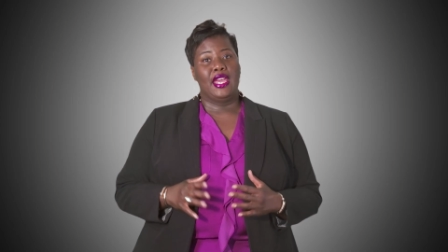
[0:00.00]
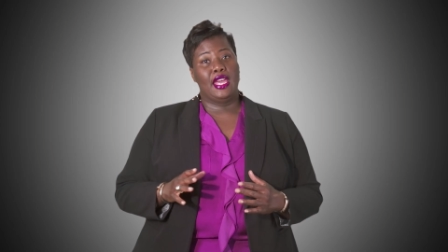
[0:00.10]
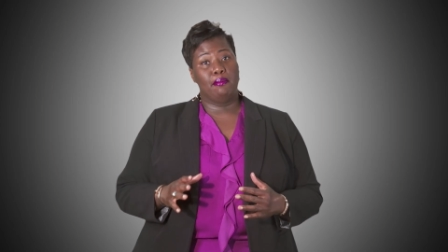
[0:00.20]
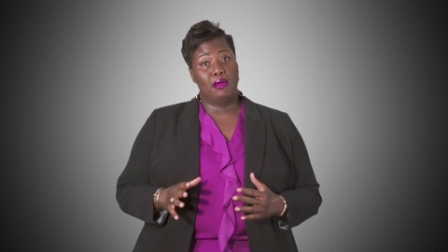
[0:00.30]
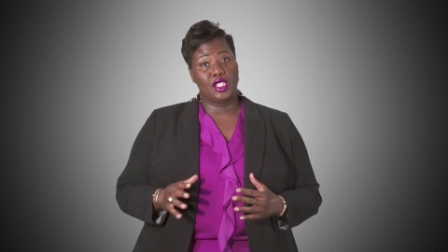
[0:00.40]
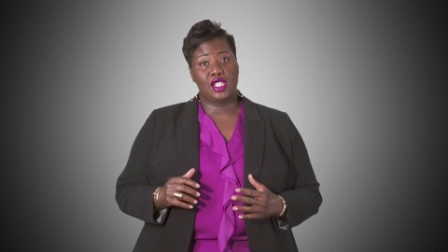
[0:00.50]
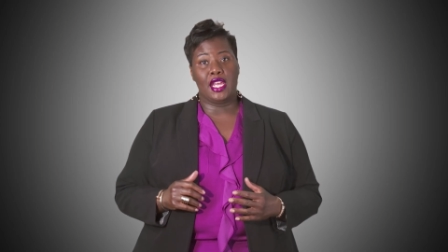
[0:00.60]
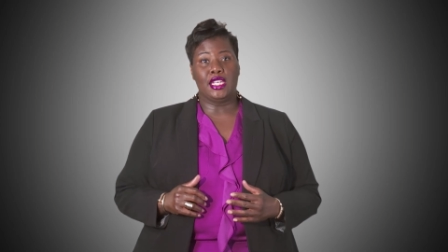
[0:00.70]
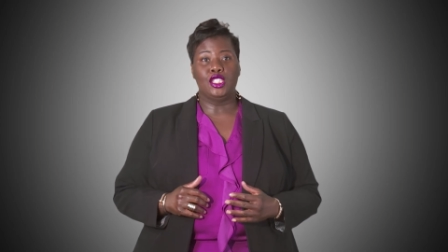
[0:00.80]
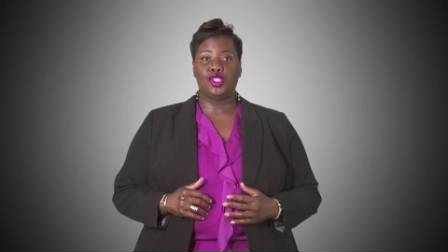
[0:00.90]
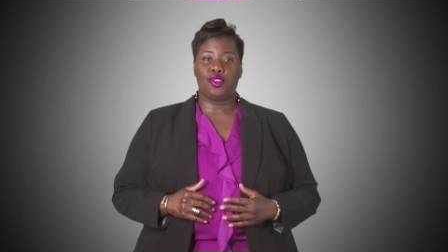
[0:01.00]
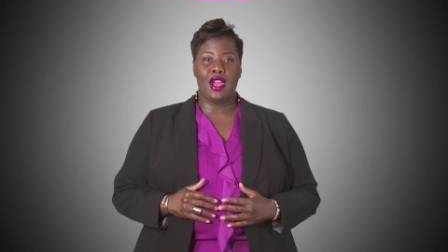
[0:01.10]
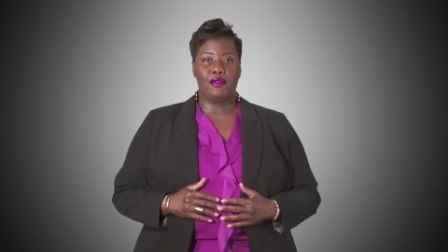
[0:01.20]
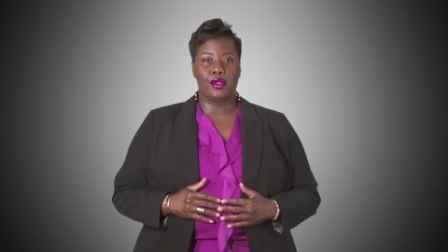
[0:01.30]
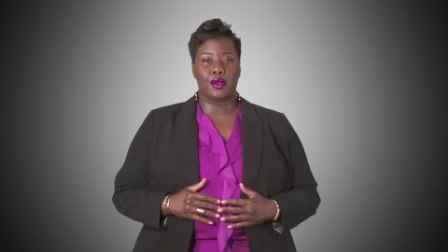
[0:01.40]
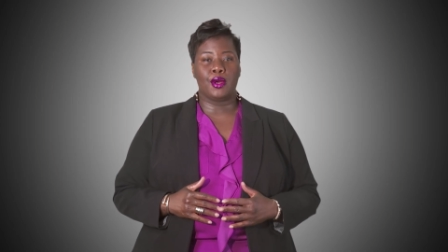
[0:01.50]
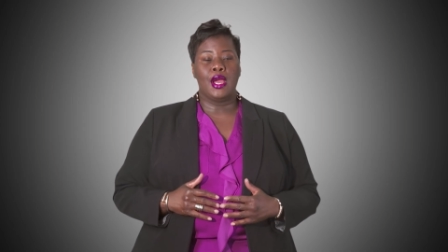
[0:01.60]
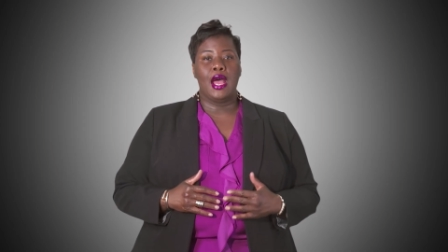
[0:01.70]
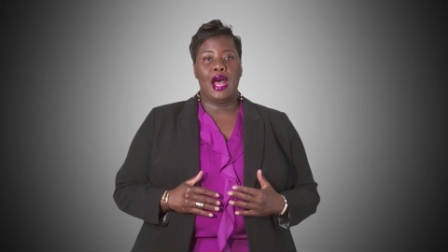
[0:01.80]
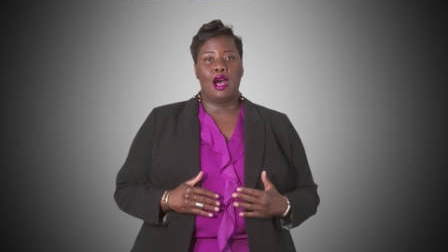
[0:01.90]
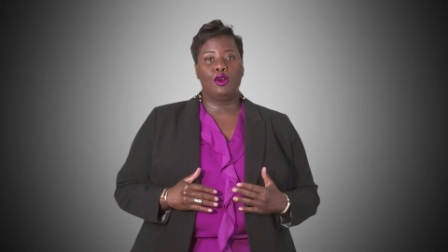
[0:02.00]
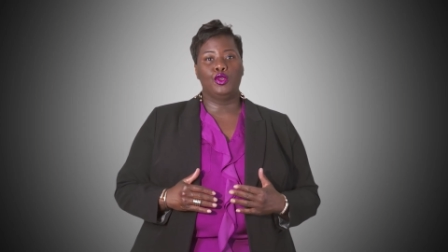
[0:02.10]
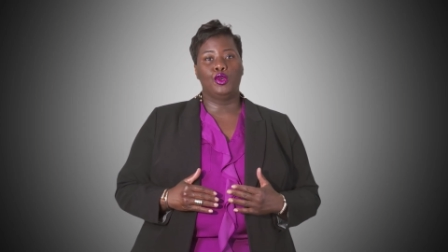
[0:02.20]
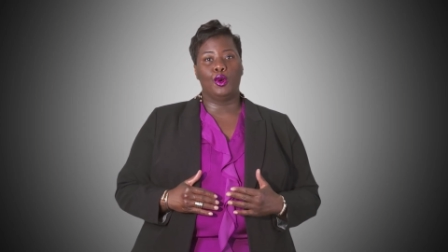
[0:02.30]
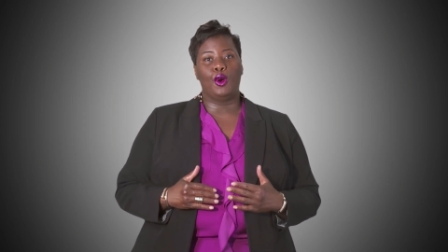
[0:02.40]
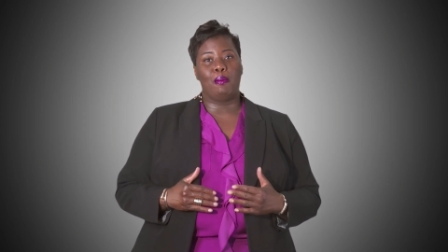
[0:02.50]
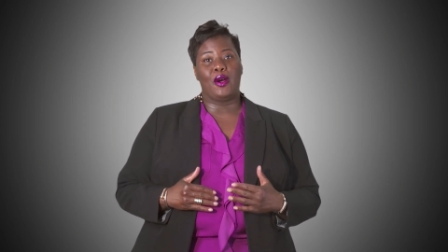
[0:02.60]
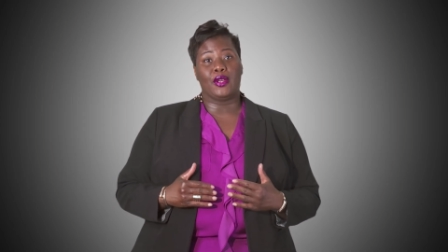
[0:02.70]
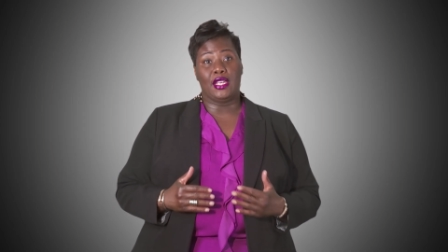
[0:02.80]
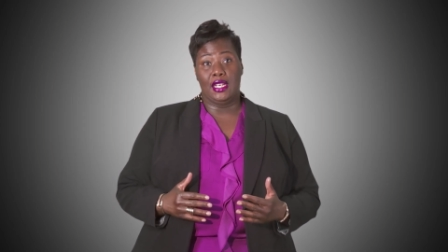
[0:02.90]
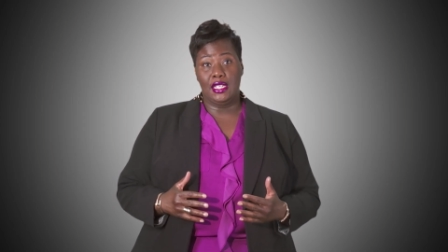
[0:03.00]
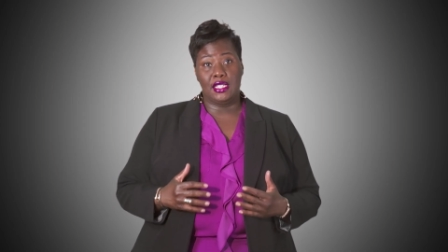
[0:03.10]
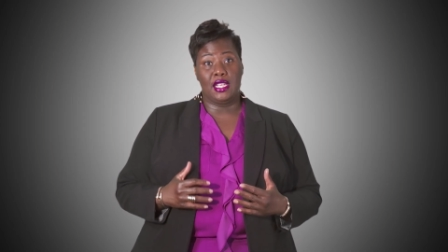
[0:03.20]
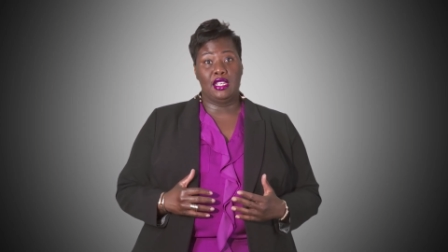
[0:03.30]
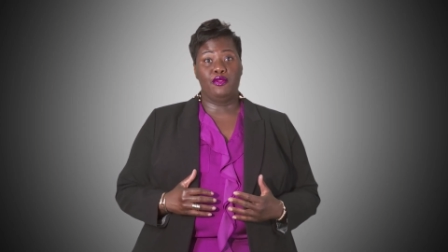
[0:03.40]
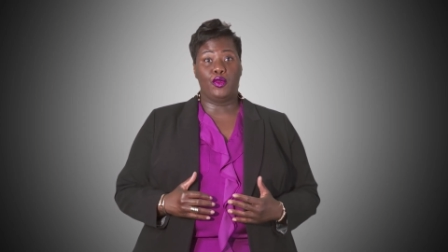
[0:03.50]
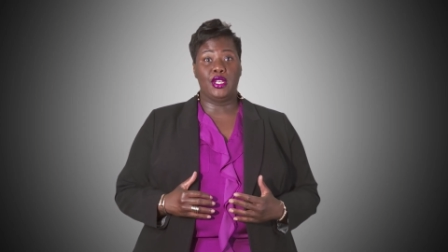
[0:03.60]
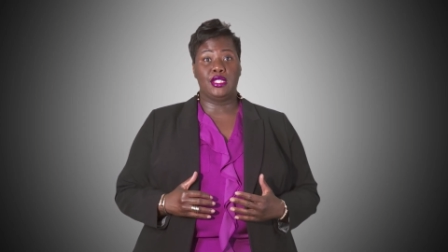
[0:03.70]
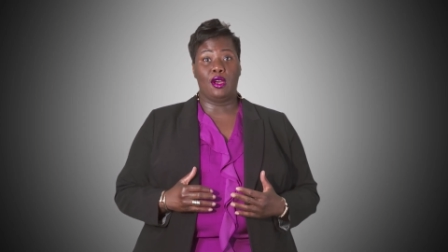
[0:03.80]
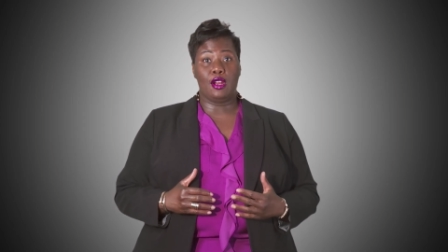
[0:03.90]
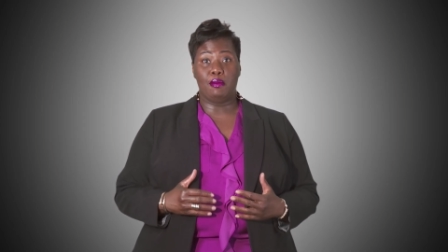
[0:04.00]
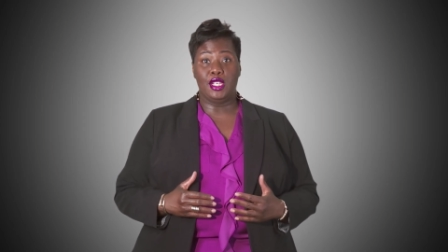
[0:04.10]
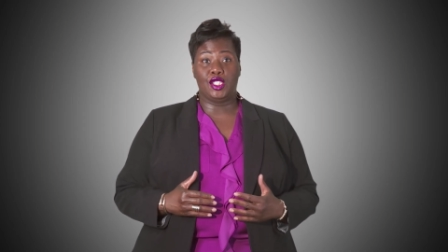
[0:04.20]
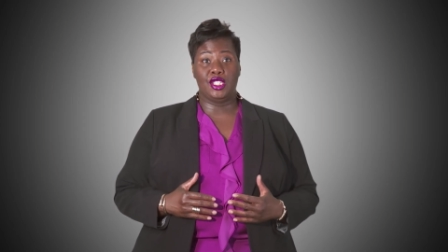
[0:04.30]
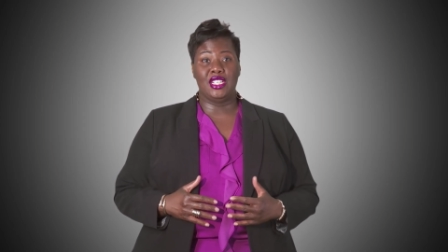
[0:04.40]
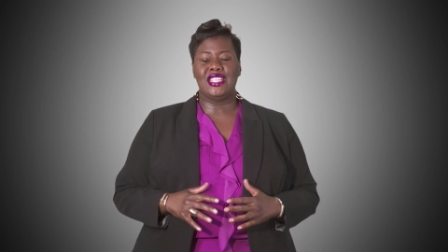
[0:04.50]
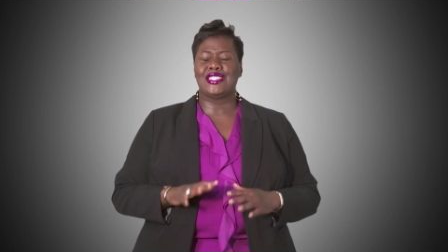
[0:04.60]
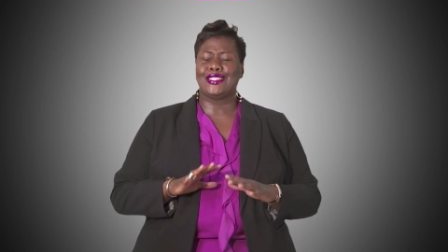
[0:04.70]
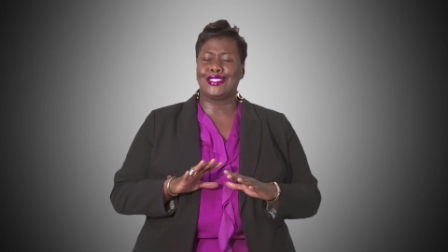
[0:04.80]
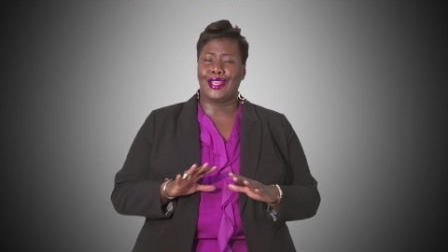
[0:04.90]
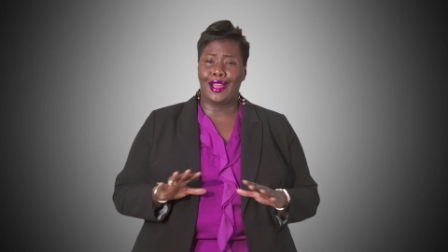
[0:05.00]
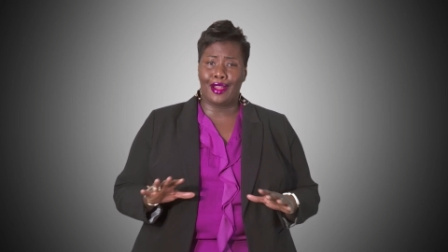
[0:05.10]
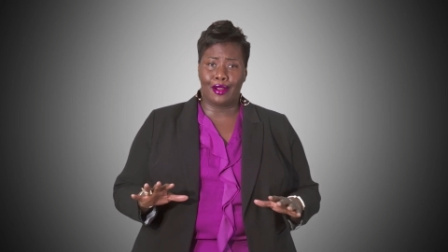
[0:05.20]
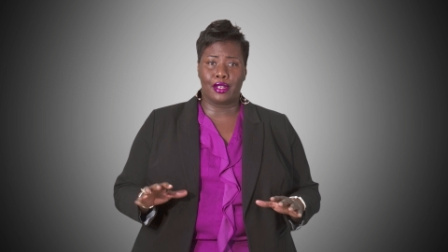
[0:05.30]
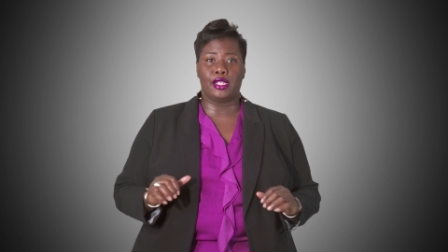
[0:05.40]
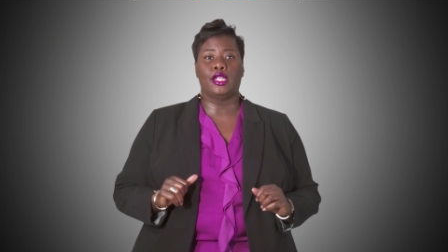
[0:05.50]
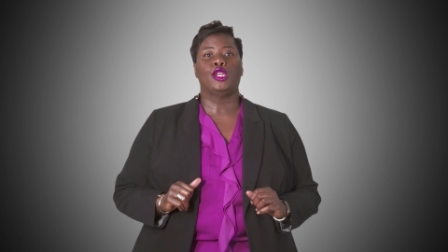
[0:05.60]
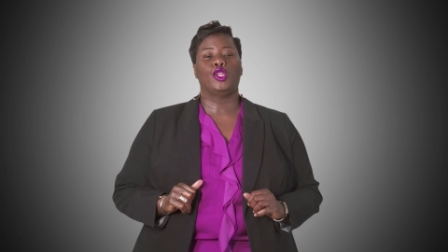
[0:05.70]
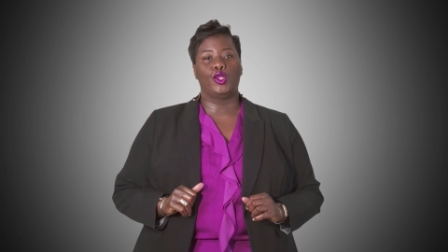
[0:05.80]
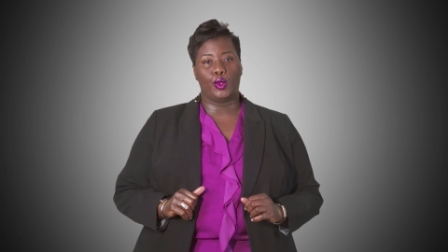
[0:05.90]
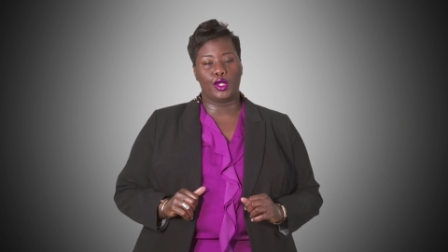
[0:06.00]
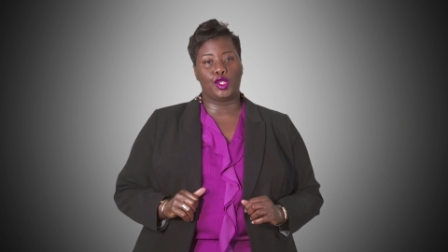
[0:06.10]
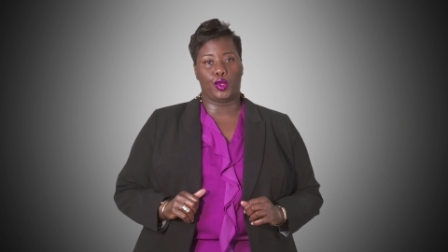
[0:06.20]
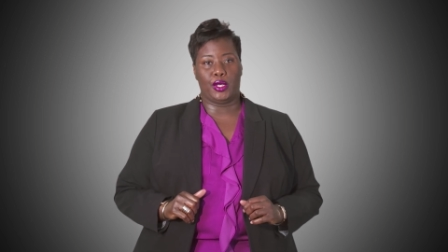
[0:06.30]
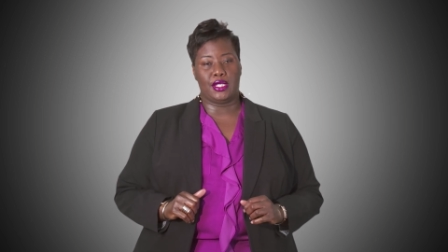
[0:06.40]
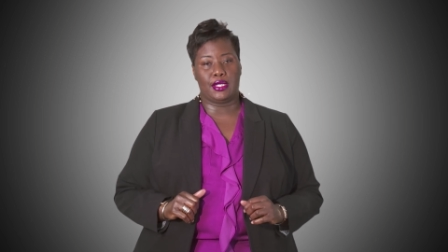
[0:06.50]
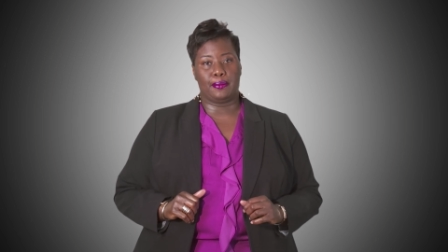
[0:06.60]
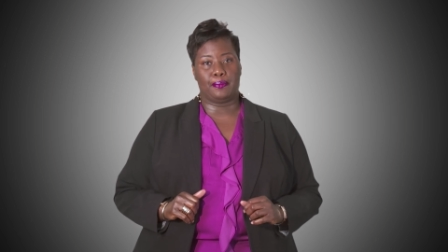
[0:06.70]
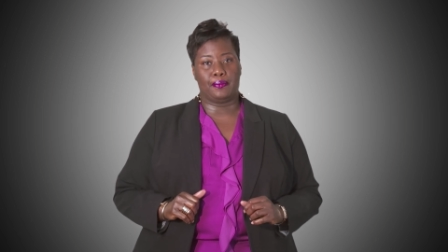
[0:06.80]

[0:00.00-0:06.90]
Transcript: And much like each traveler, how you go about getting to the invoice automation is entirely your choice.